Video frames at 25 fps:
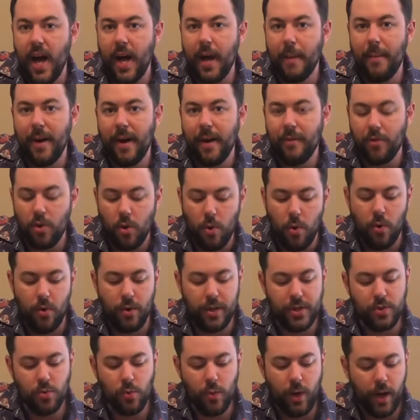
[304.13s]
amount of corn
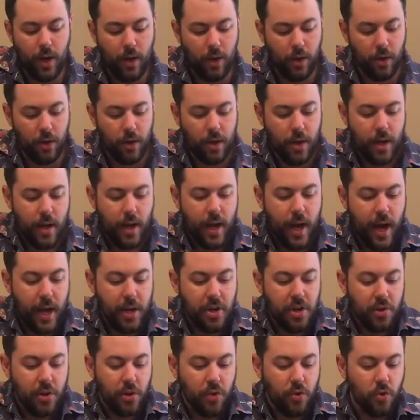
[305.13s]
as well. and
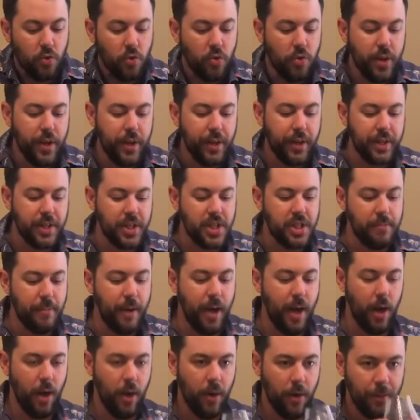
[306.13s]
you can really
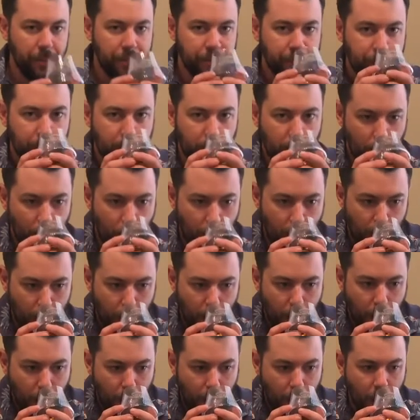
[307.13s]
smell
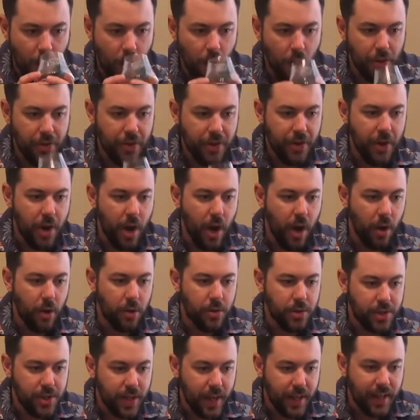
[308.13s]
on the
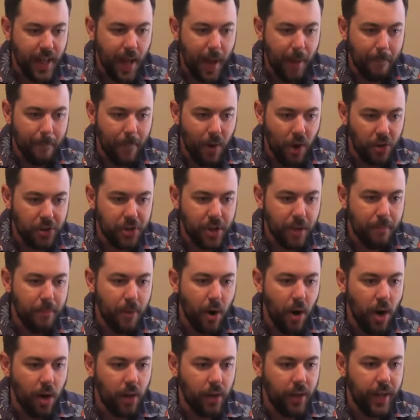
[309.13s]
nose like that malted
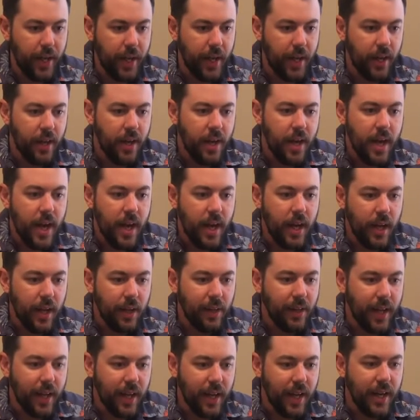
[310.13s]
barley.
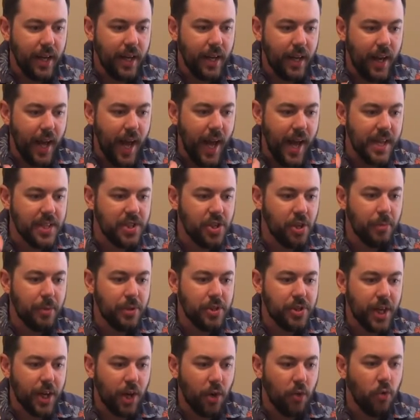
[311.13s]
It has almost
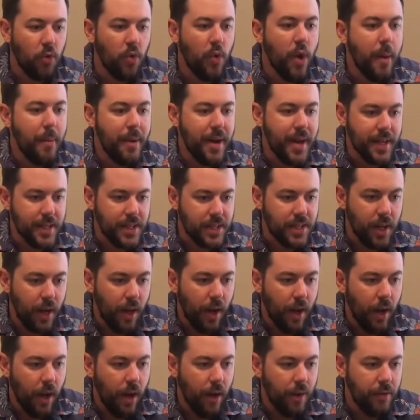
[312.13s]
like a reminiscence
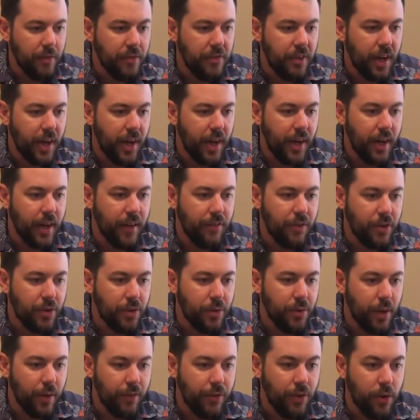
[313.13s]
of if
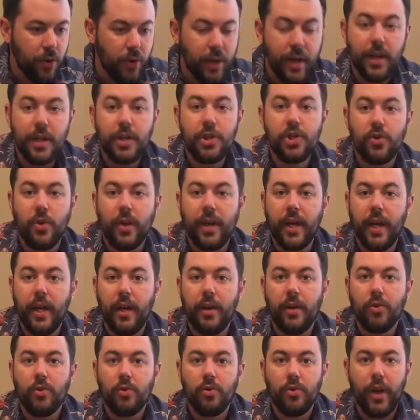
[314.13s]
you're into
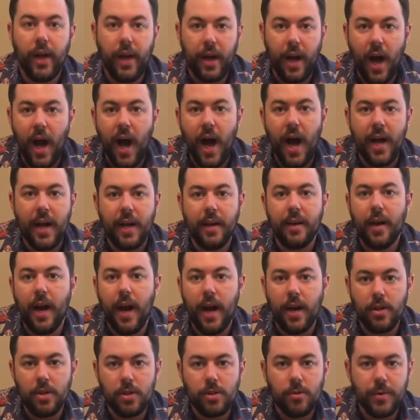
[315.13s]
drinking like high-end
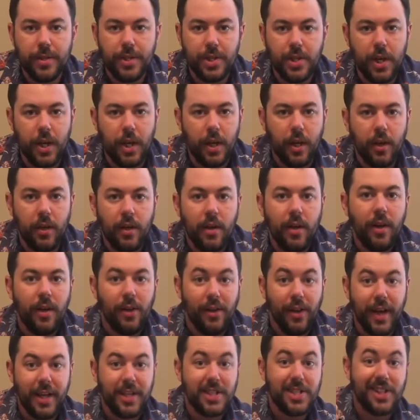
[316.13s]
Irish whiskey
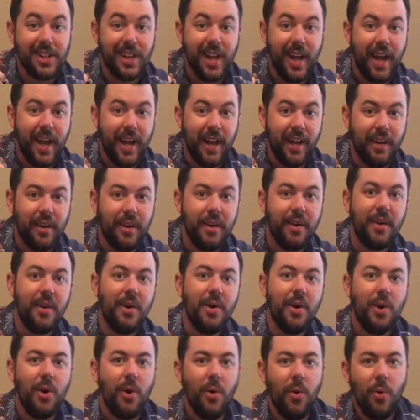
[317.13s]
like Slane,
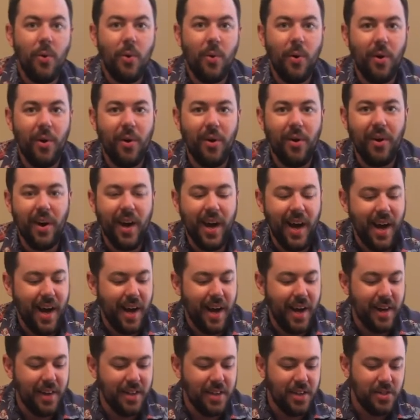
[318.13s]
or
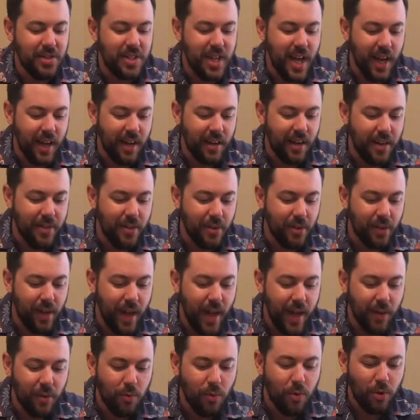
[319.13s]
you take another
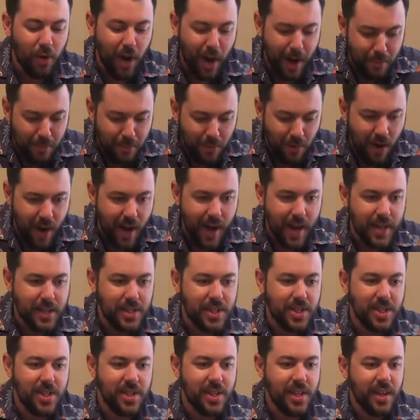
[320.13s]
like
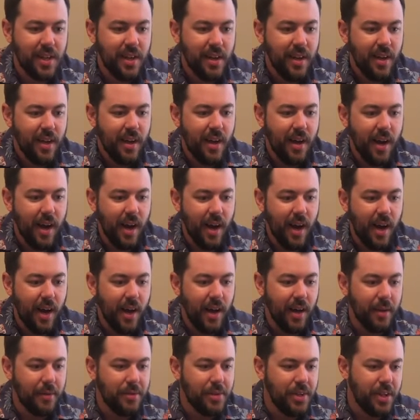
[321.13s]
Redbreast,
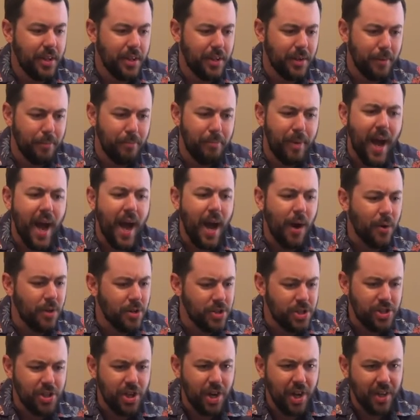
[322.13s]
the
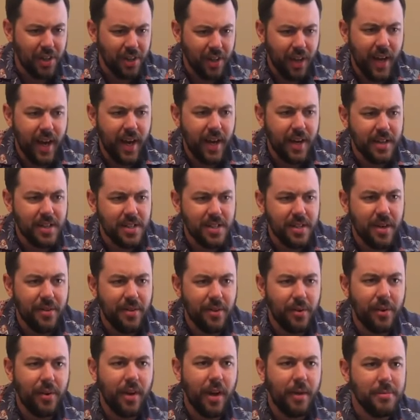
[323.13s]
Powers John Lane is another
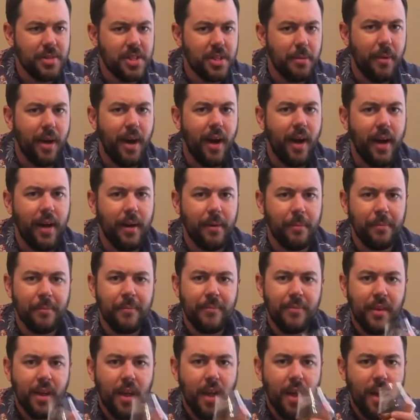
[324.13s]
that comes to mind.
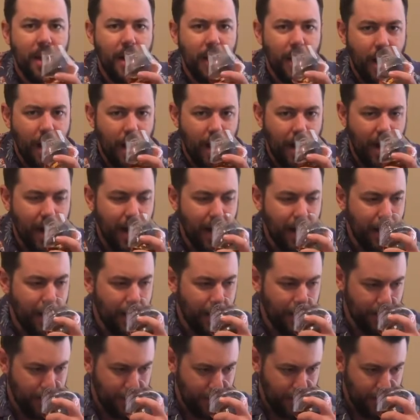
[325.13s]

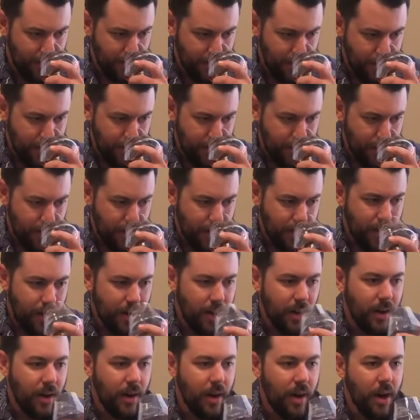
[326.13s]
All
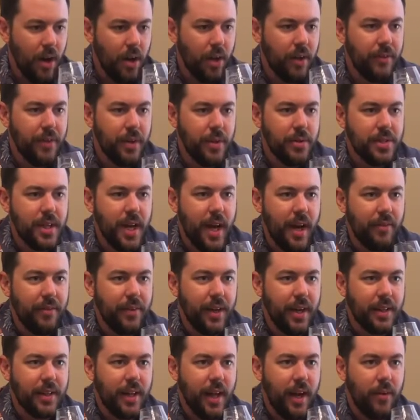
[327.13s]
of those have
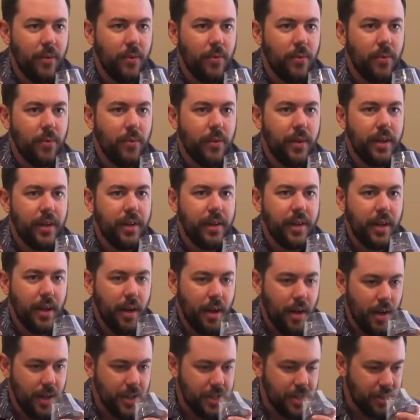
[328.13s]
like that really
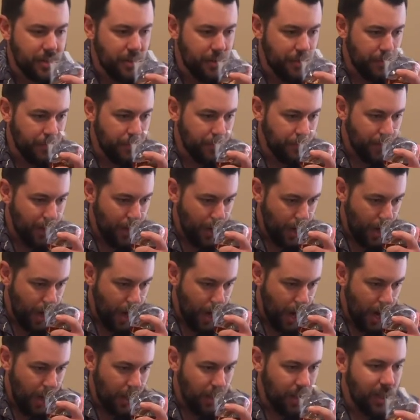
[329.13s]
awesome
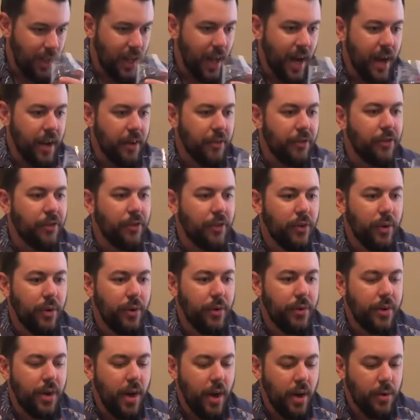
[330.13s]
light
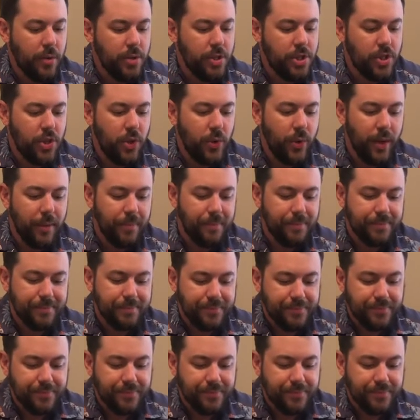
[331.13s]
fruit nose to it,